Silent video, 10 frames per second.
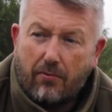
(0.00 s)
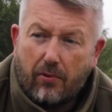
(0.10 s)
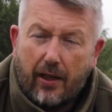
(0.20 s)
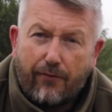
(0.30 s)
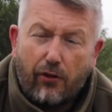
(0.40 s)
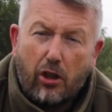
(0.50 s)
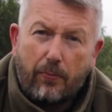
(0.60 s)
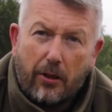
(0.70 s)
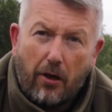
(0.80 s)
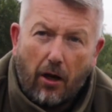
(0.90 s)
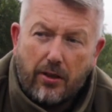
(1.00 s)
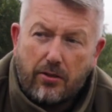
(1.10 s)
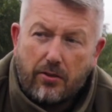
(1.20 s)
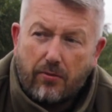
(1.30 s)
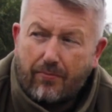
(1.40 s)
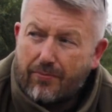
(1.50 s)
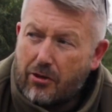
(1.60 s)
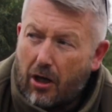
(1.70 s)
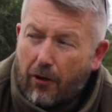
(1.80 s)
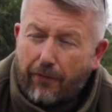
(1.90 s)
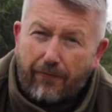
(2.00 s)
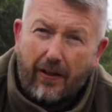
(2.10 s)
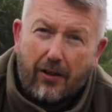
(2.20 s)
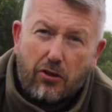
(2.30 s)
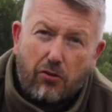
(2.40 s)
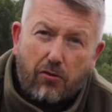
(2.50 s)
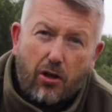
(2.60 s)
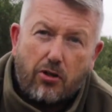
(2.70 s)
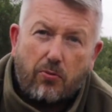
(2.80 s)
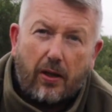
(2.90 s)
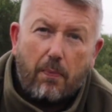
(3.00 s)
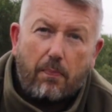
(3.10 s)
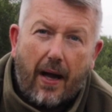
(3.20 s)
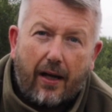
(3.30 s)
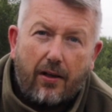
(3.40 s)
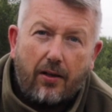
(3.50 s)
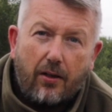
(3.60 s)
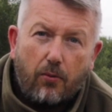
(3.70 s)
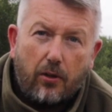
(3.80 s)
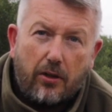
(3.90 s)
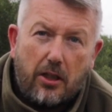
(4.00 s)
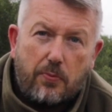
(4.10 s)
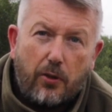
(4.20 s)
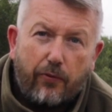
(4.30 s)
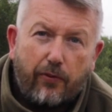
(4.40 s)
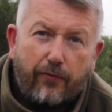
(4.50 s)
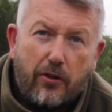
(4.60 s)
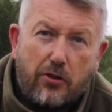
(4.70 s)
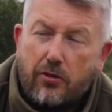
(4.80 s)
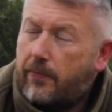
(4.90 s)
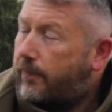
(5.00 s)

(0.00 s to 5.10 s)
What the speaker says: We're here for a couple of nights, so fingers crossed we can bag one of these beautiful fish.